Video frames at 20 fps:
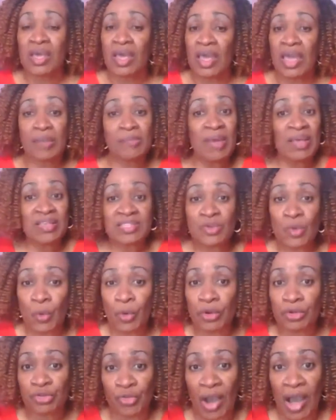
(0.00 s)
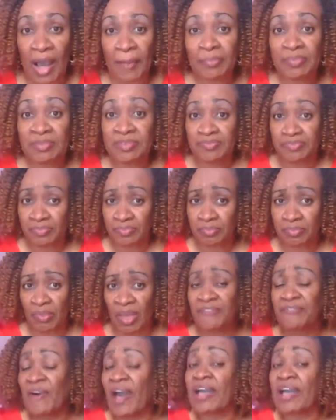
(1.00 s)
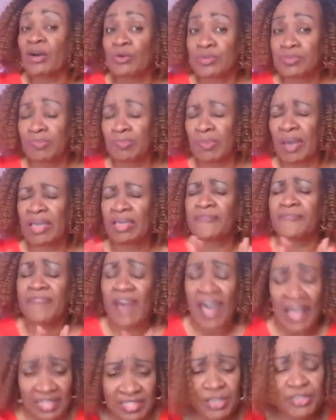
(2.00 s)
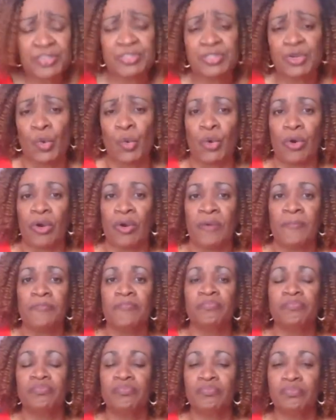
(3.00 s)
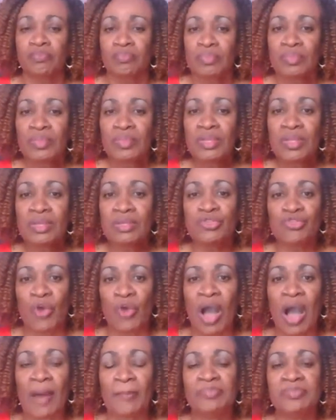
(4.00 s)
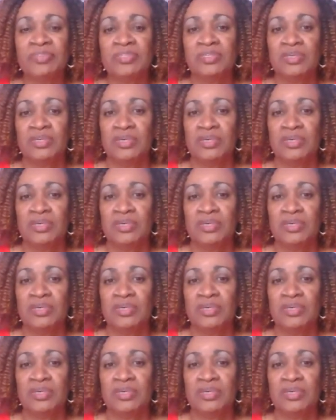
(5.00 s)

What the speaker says: and my score dropped my Vantage score dropped